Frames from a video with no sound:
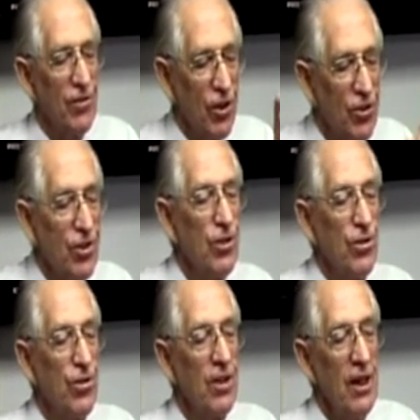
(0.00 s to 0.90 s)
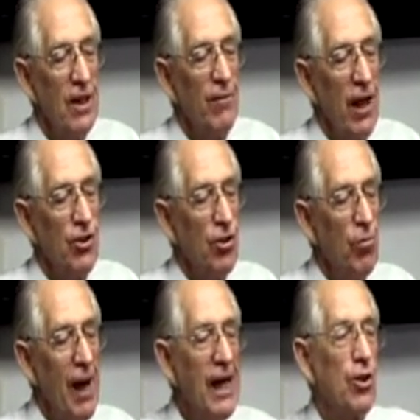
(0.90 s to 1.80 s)
the truth, that you
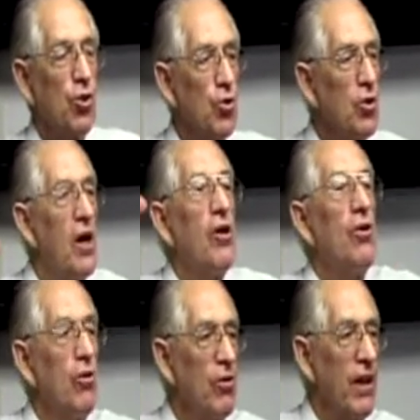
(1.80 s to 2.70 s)
may grow